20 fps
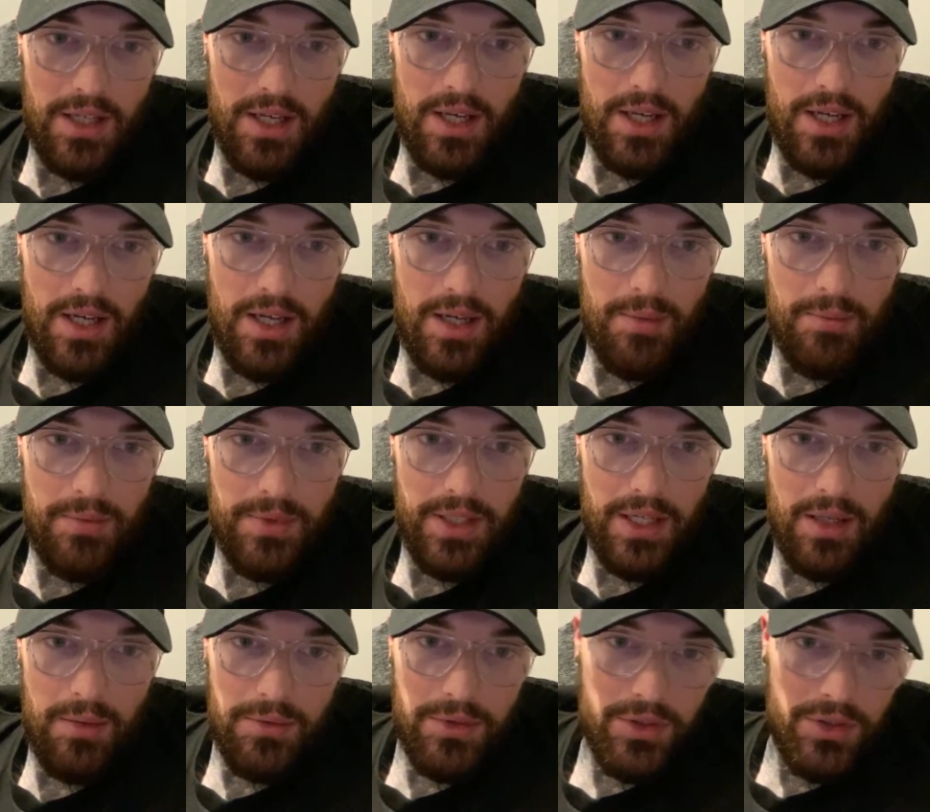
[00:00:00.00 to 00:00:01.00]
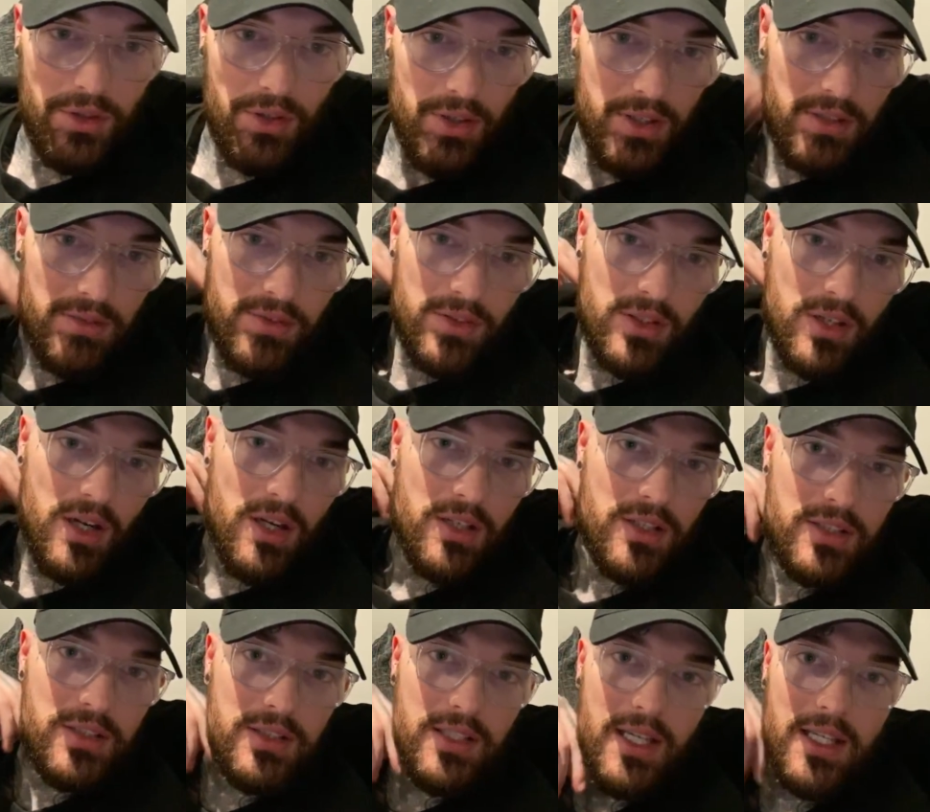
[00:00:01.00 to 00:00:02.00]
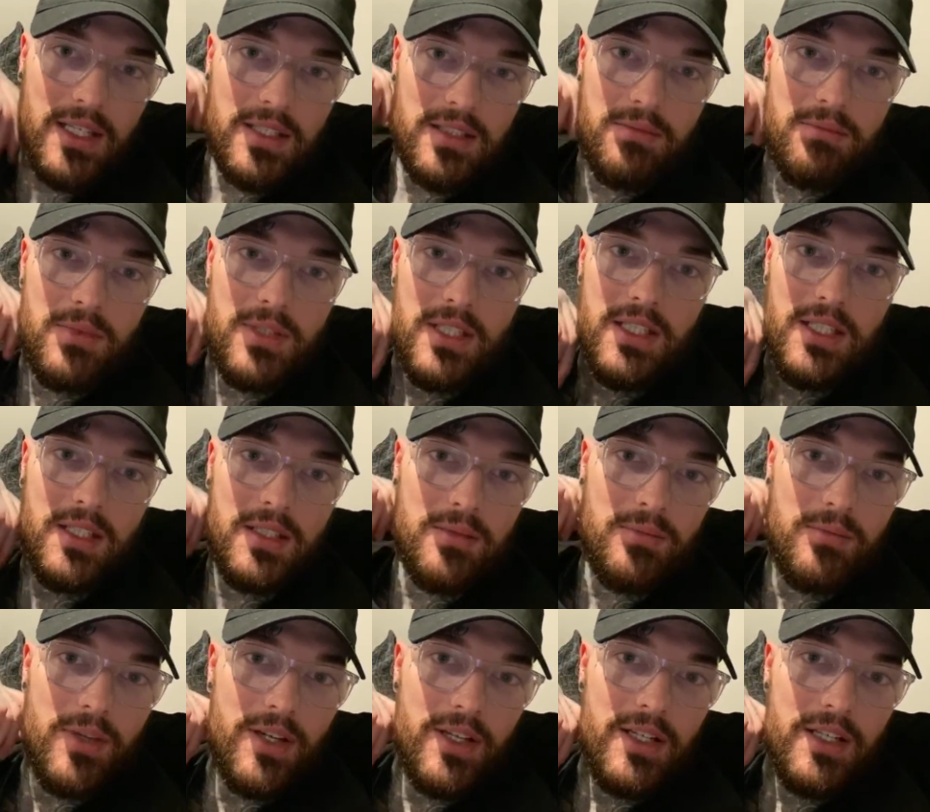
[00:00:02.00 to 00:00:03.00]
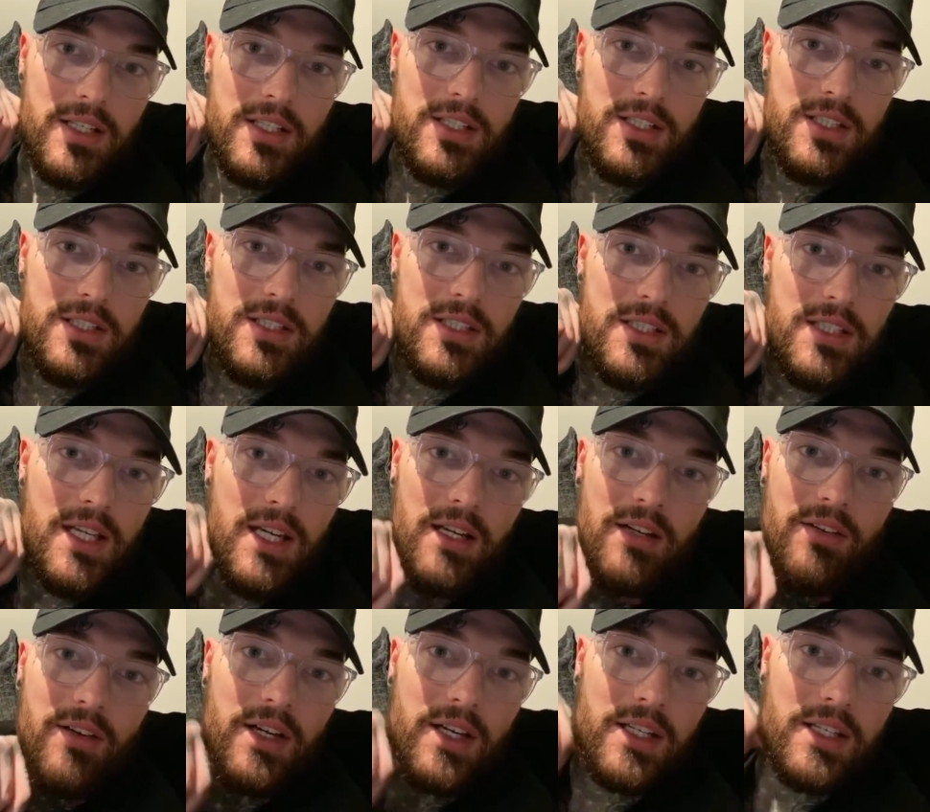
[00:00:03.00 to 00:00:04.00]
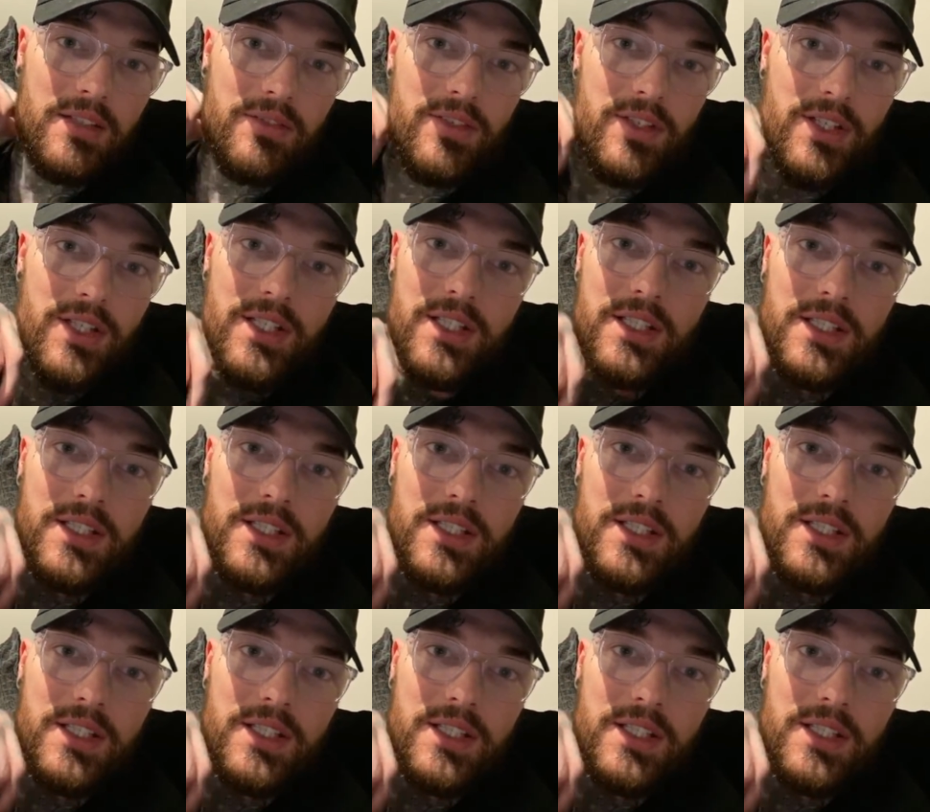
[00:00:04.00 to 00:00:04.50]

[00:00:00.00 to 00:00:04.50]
Yeah, I'm sorry if you can't understand me. My English isn't that great either.